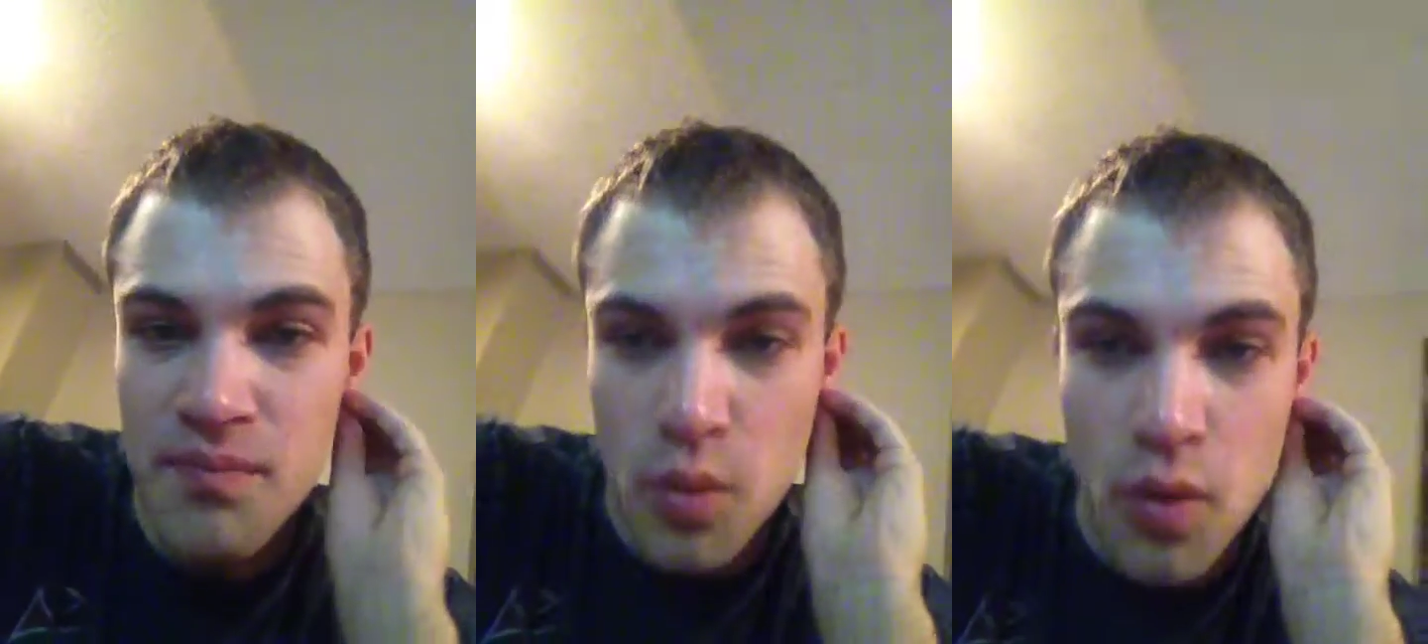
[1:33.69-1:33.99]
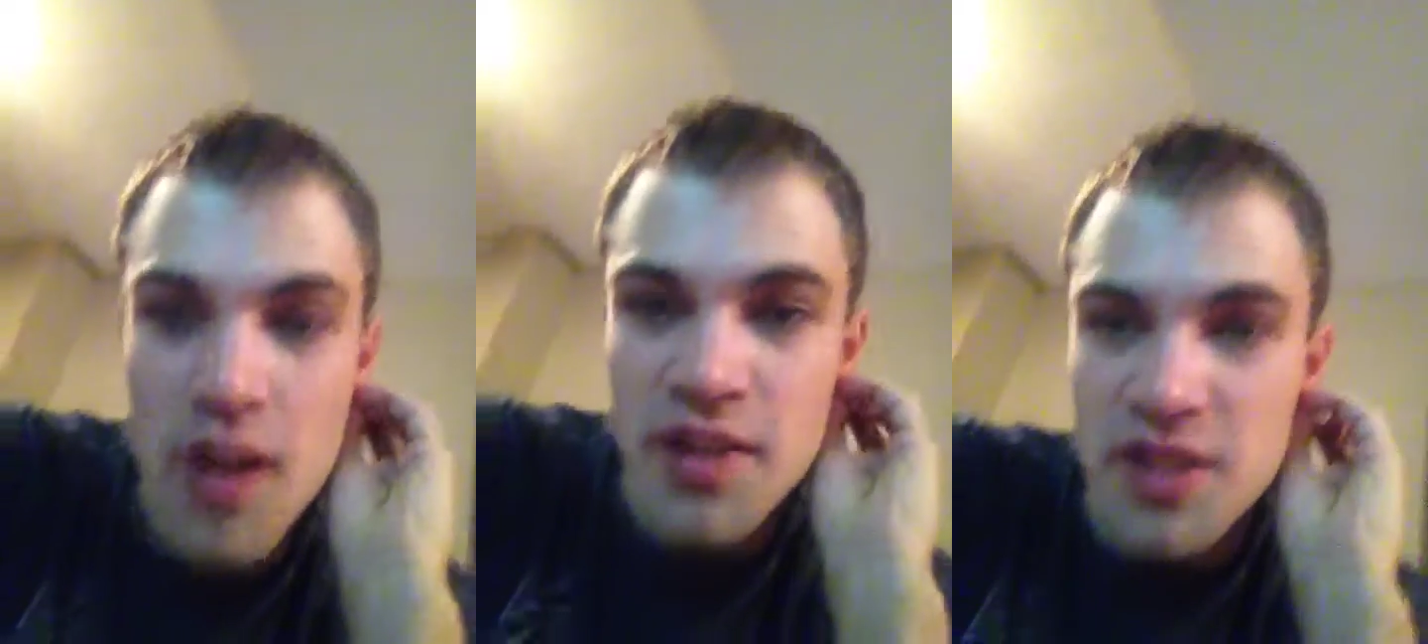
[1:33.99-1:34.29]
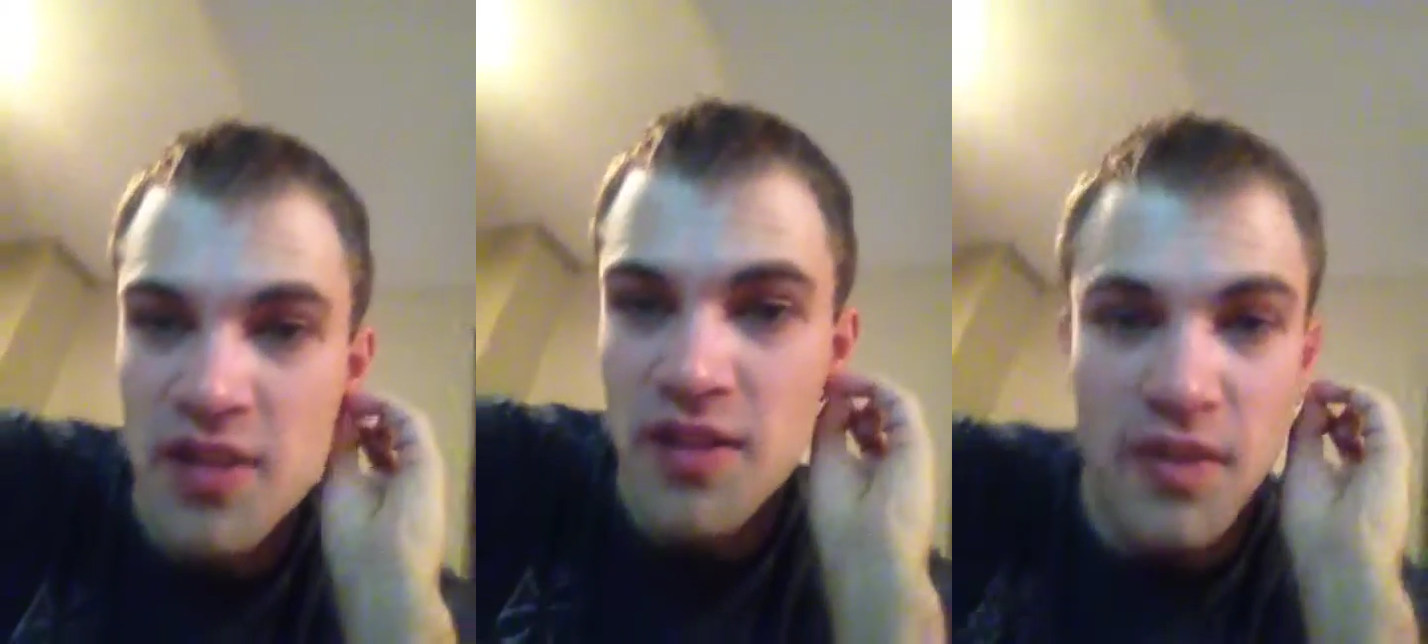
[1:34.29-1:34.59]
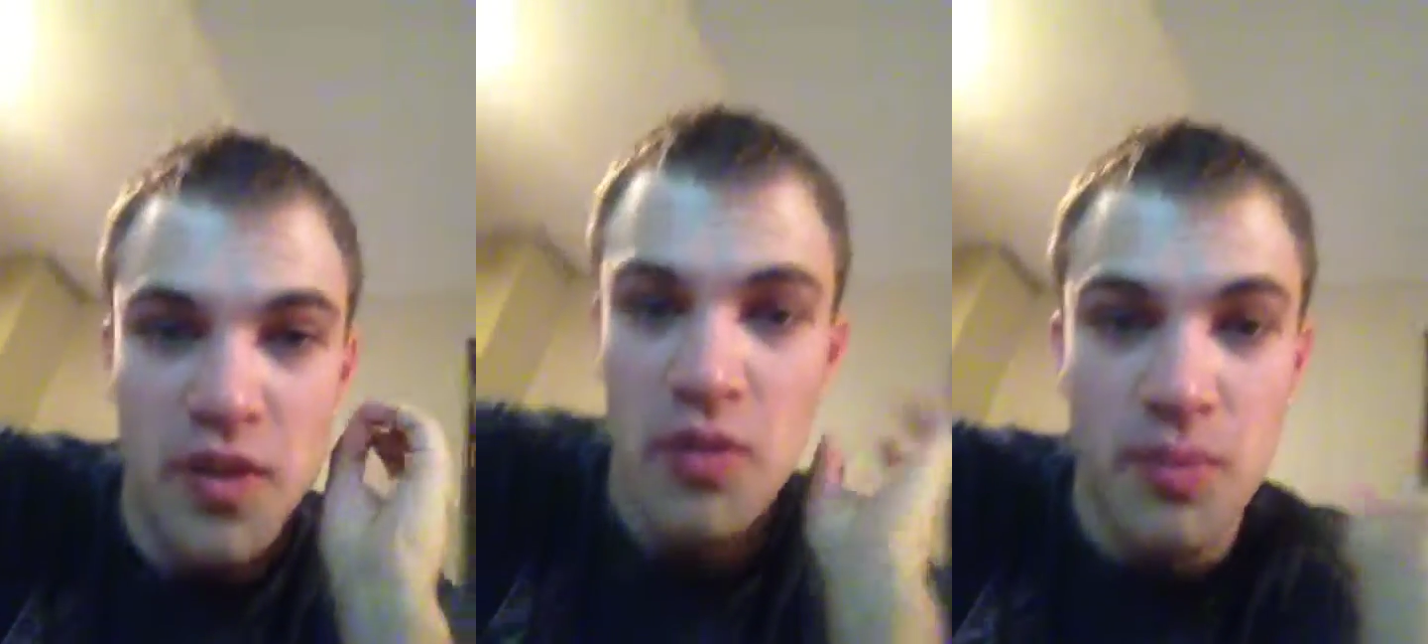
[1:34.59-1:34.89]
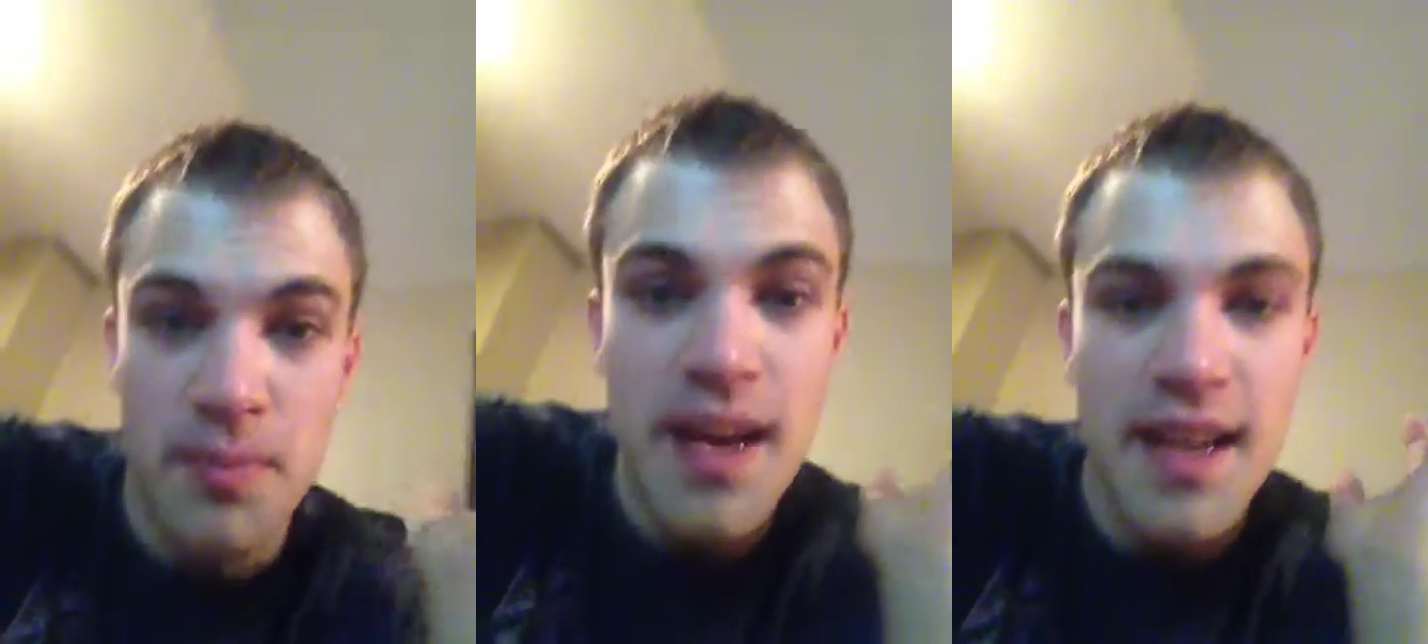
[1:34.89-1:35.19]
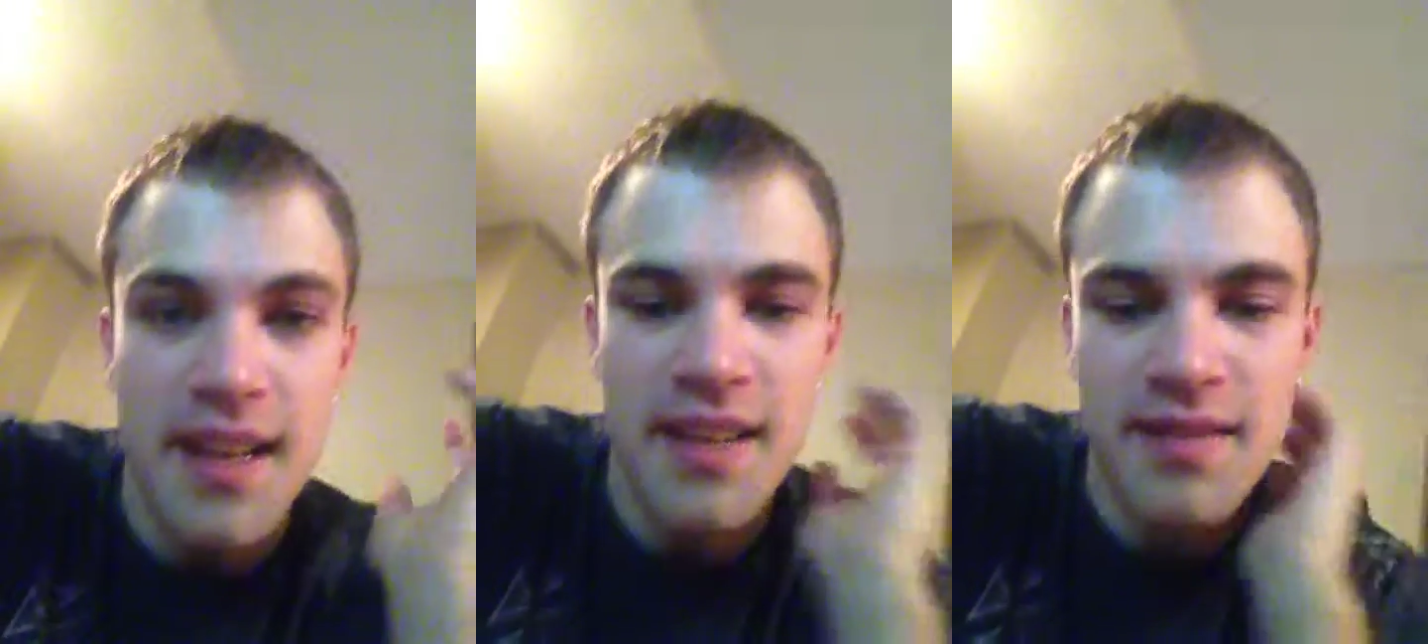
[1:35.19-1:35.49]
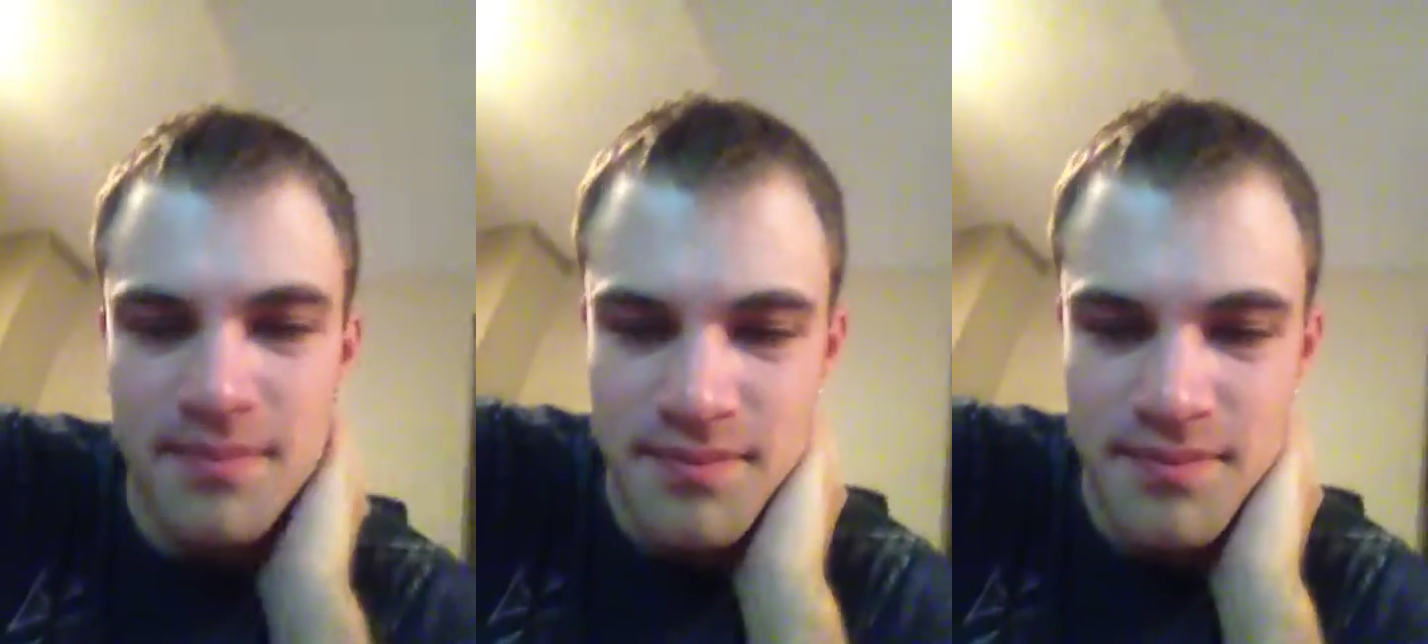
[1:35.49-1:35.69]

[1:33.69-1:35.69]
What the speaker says: watching it, even though I'm buying it.